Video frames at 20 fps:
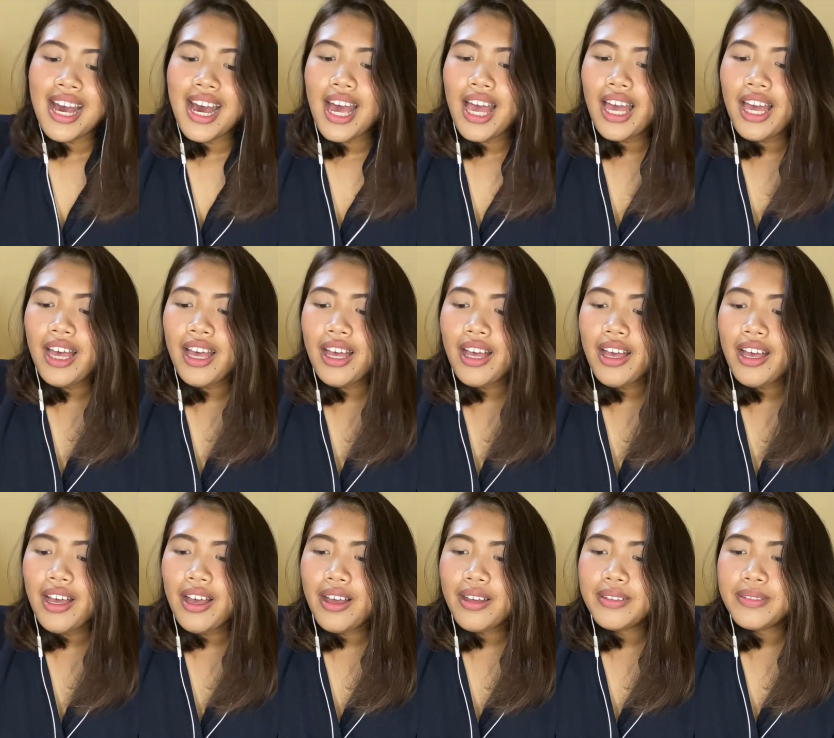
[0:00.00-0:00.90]

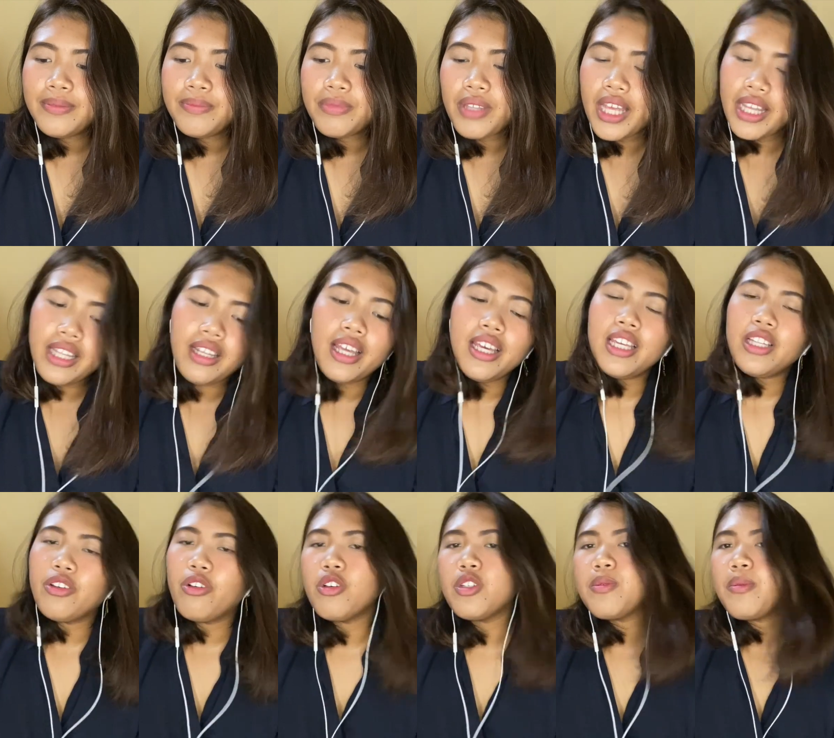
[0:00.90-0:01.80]
I think like it
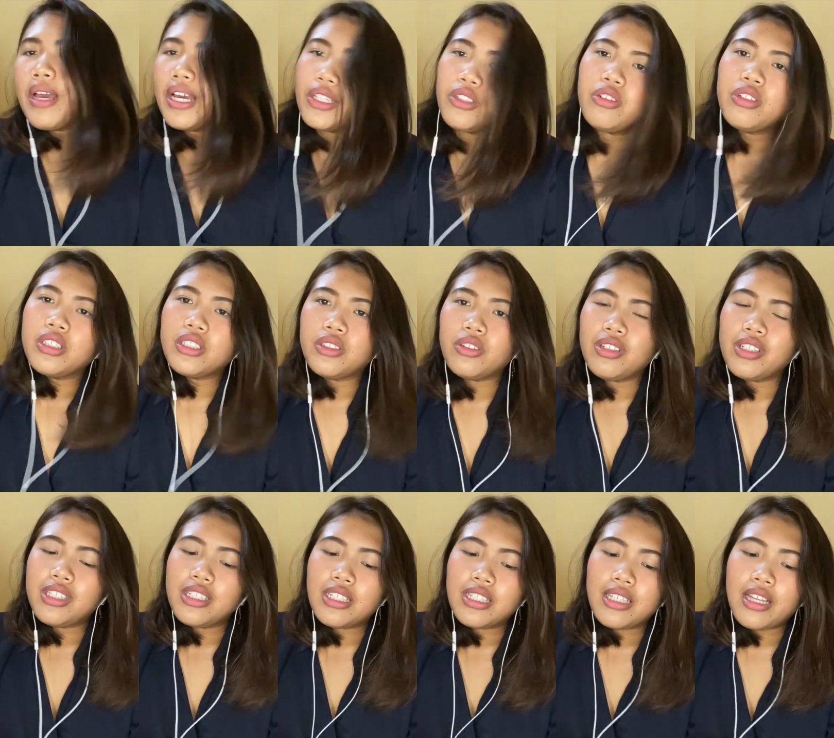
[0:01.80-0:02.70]
goes back to the students
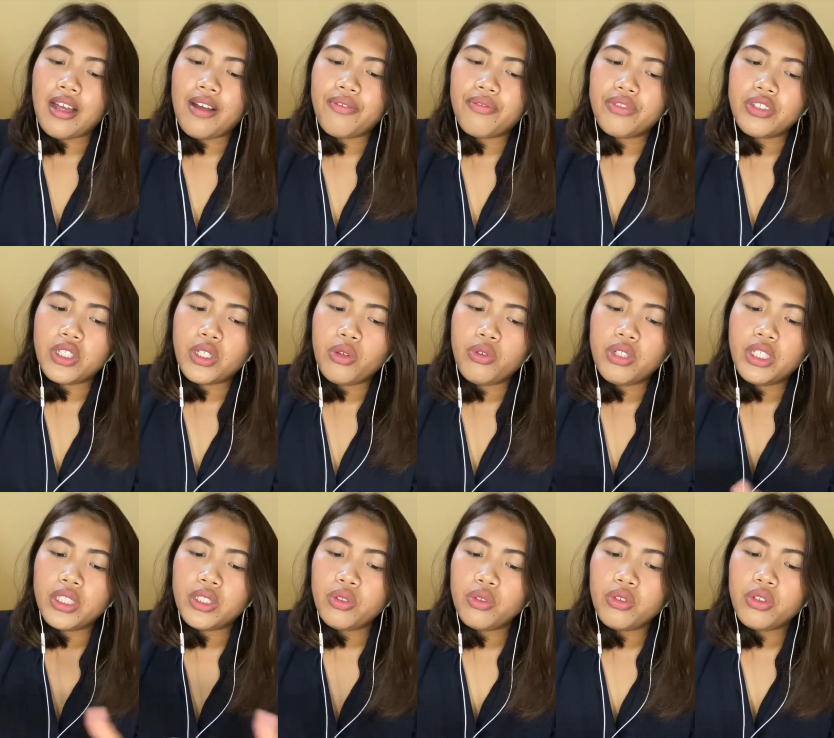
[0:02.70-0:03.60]
itself. So
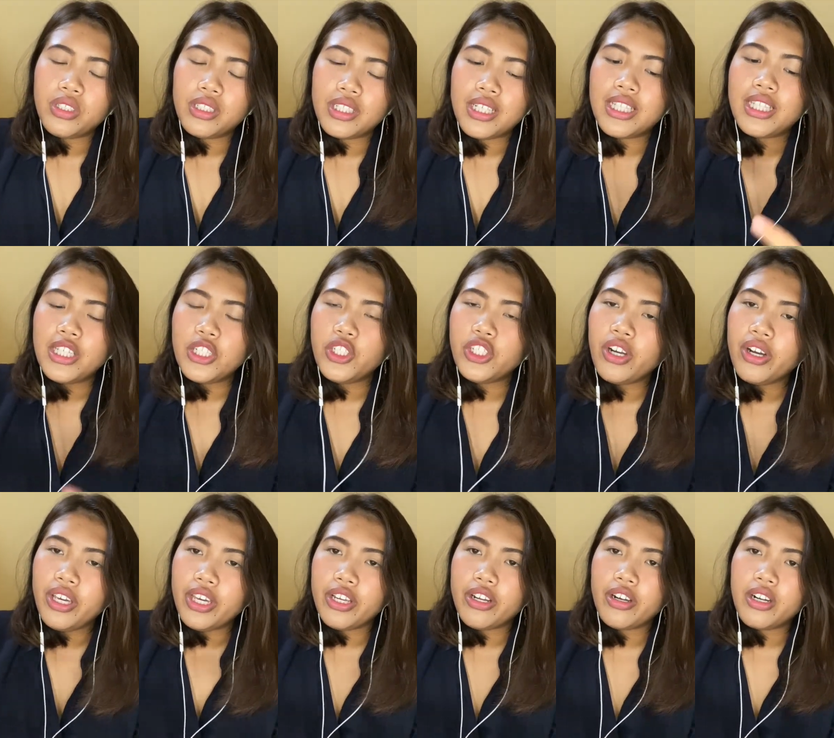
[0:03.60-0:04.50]
the teacher
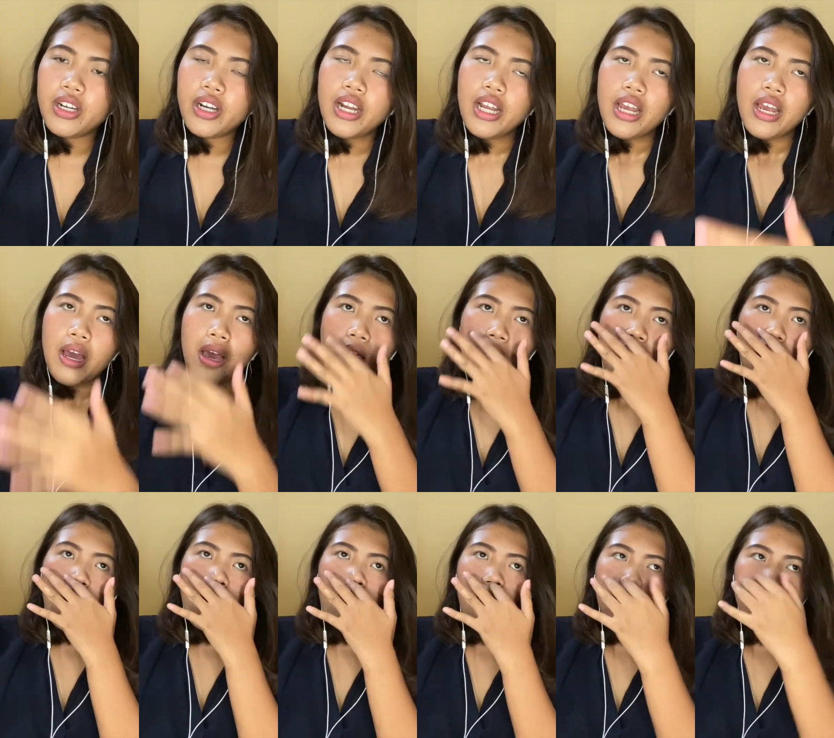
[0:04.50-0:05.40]
here
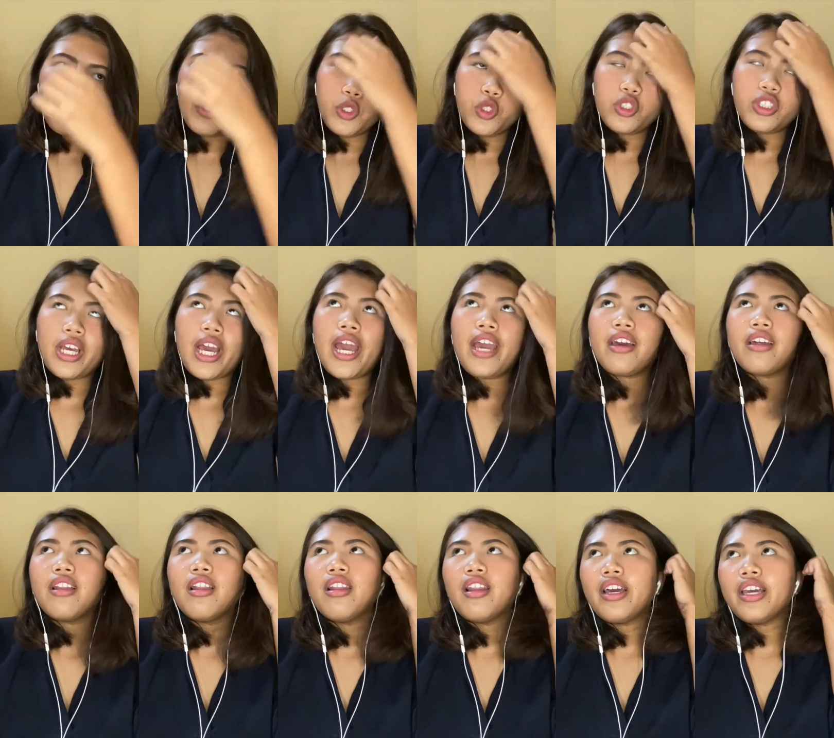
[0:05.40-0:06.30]
should
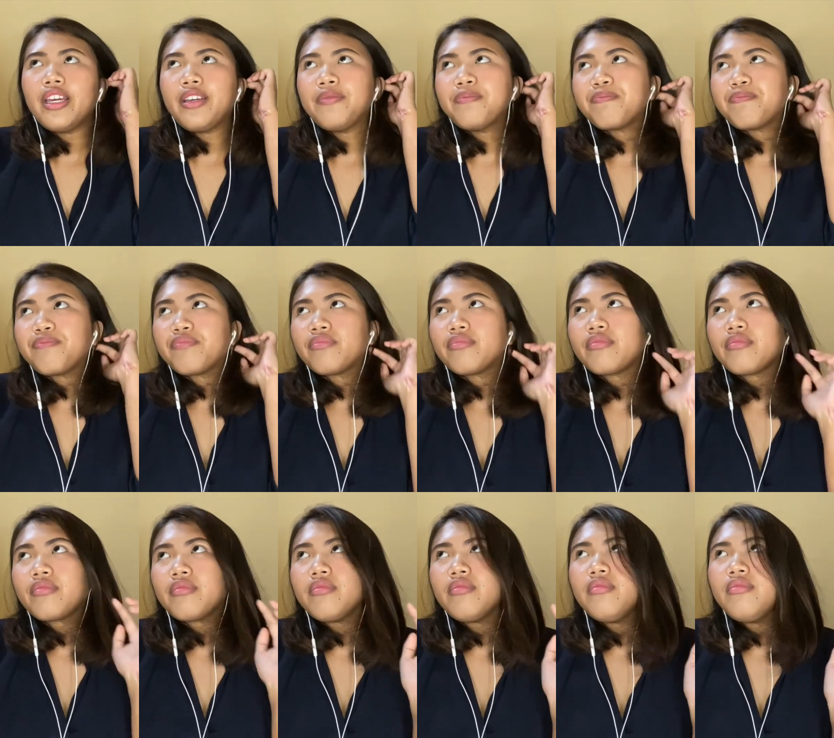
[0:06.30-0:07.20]
act like
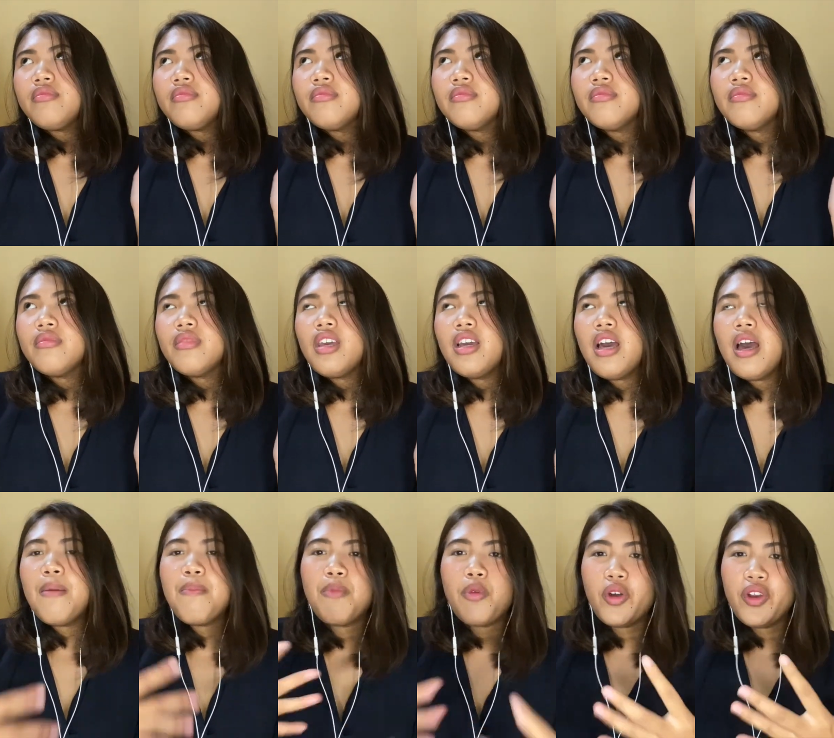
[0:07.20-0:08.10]
a
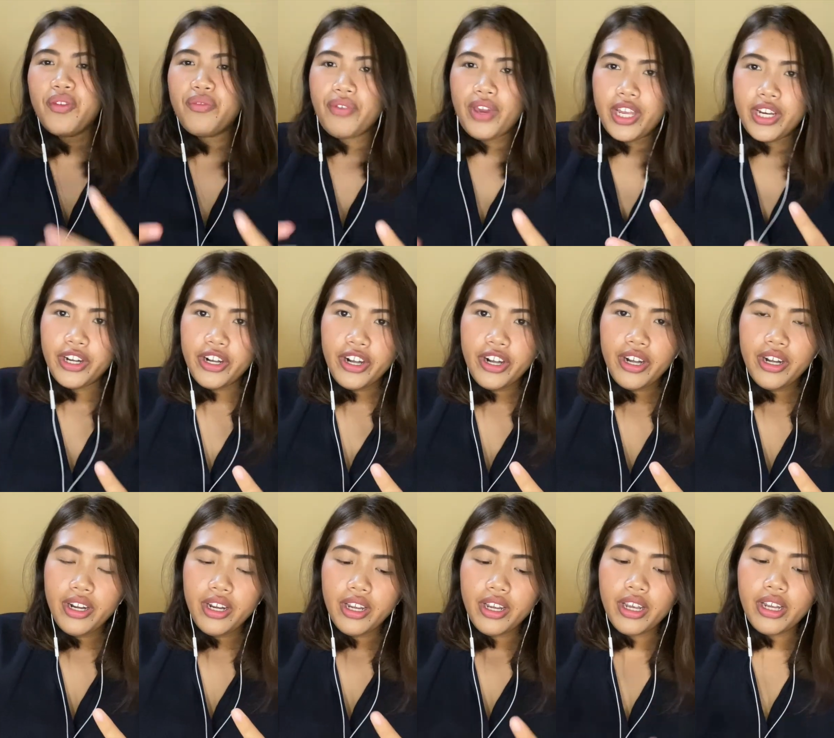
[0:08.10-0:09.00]
motivator
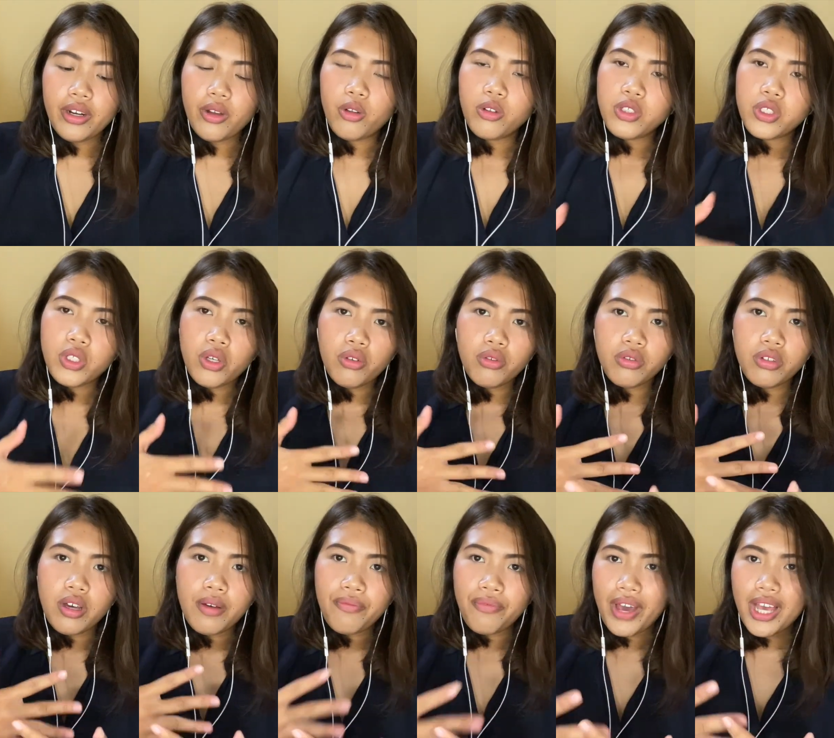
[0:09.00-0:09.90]
and also
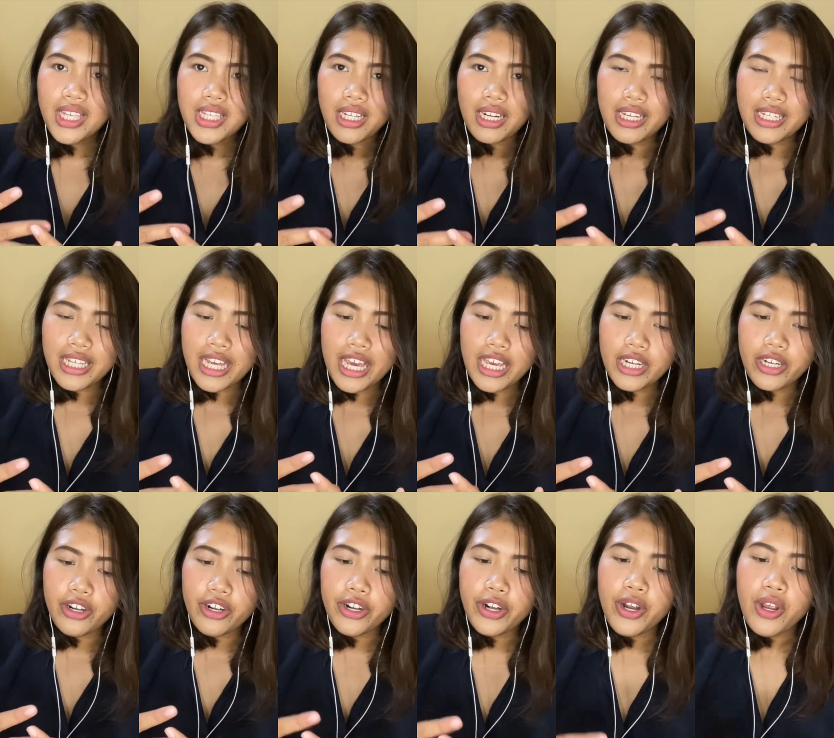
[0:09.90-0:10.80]
a facilitator.